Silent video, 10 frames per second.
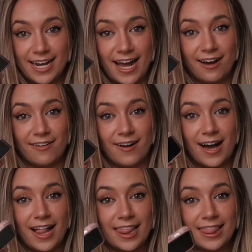
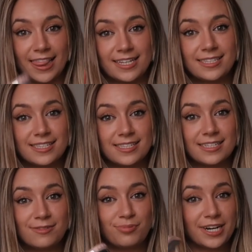Now let's
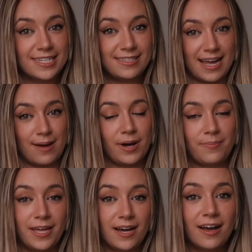bring Sam up
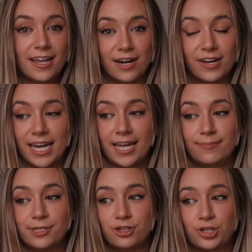here and I'll get
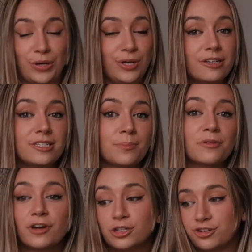him to show you some
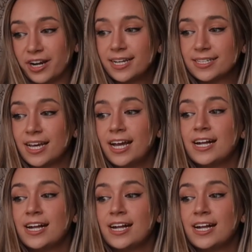of her tricks,